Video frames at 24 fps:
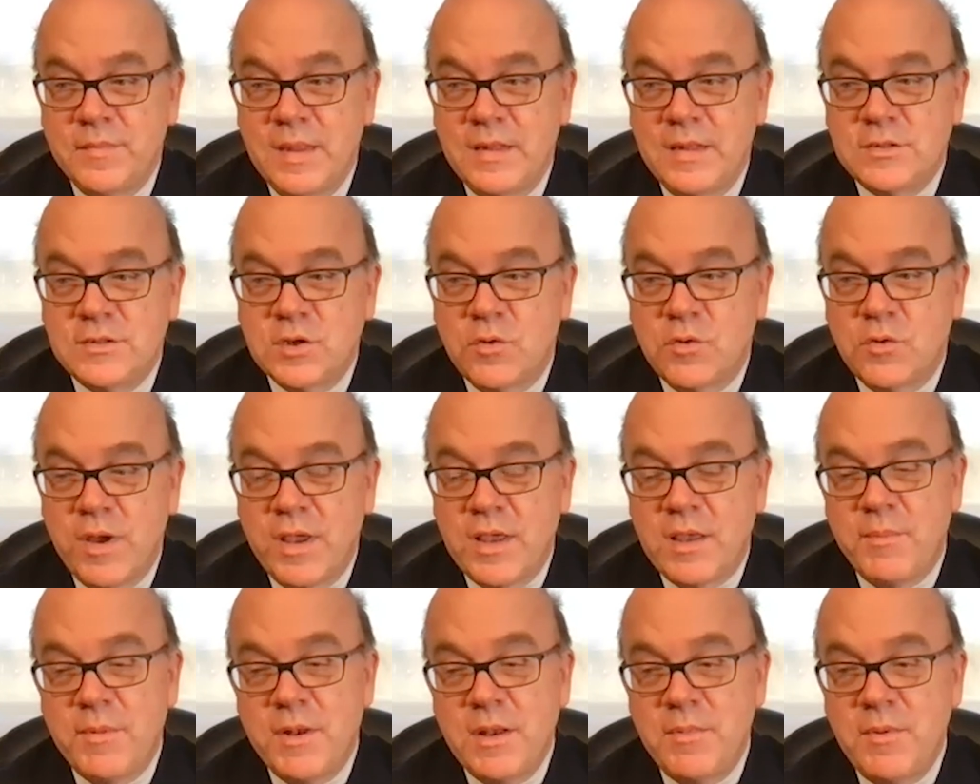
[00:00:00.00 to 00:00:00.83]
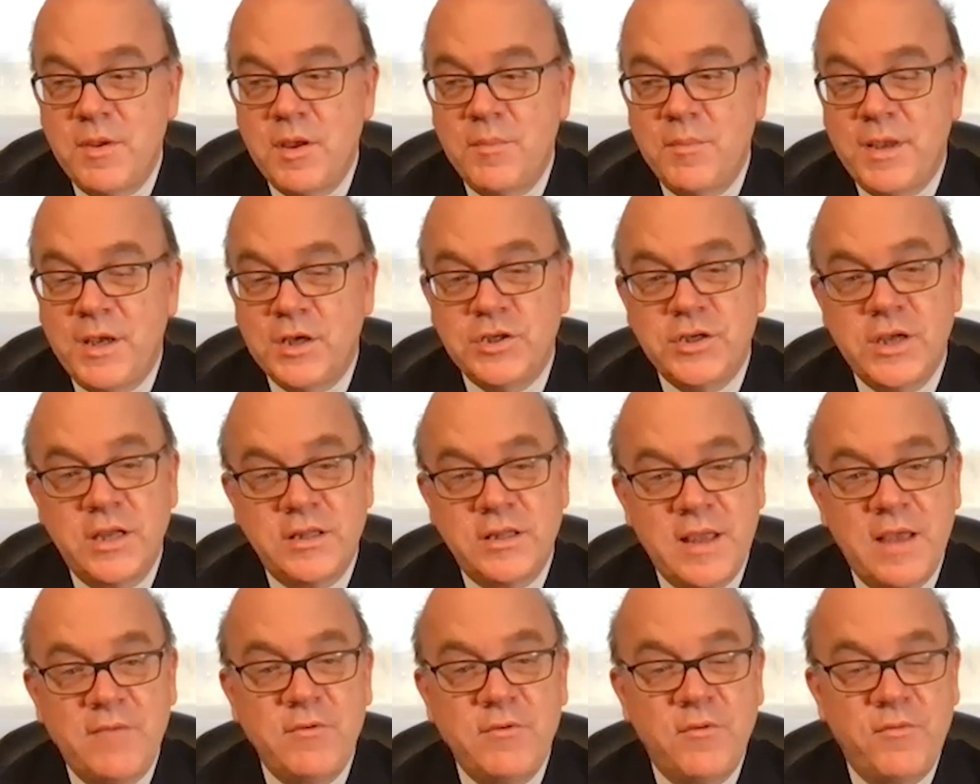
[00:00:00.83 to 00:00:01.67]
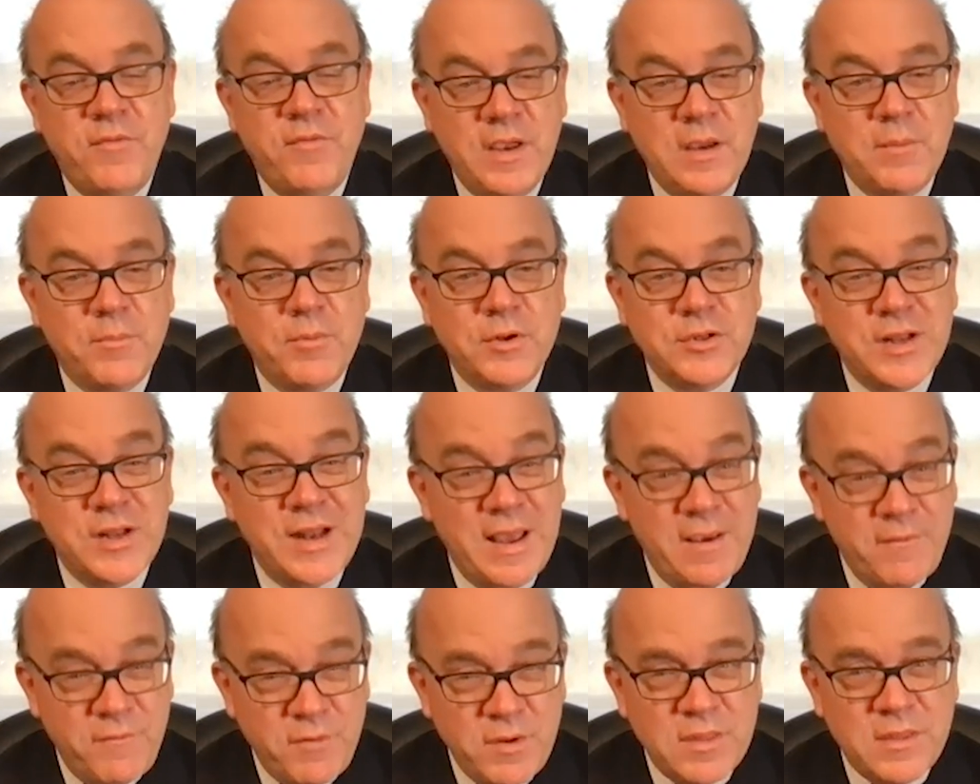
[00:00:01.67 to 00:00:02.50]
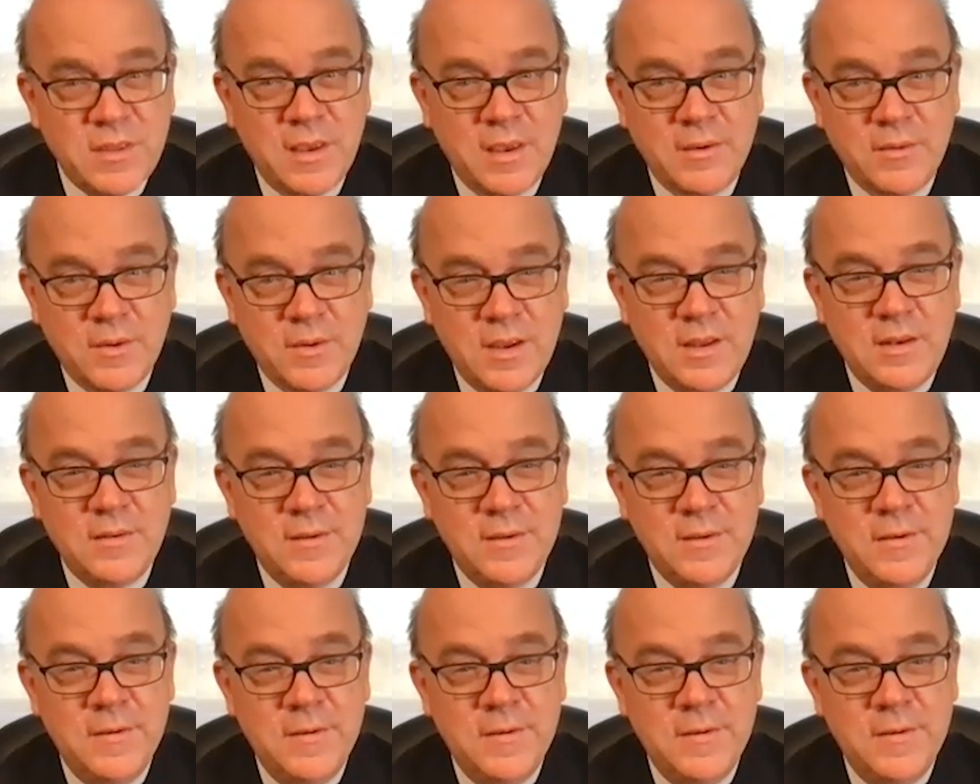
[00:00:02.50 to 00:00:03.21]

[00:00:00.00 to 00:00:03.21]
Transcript: It's a great committee to be on because you get to have your fingerprints on everything, right?